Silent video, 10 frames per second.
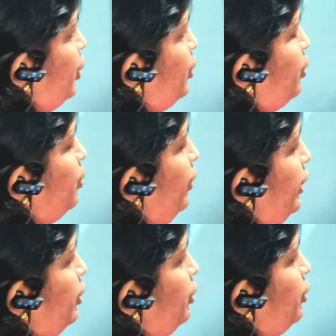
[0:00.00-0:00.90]
2
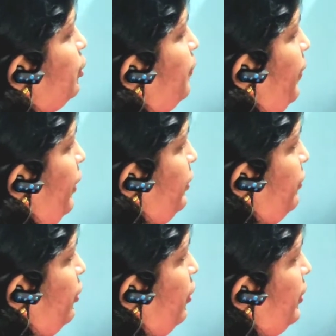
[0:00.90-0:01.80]
into
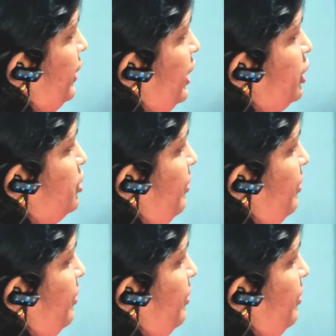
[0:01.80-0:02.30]
2.4 into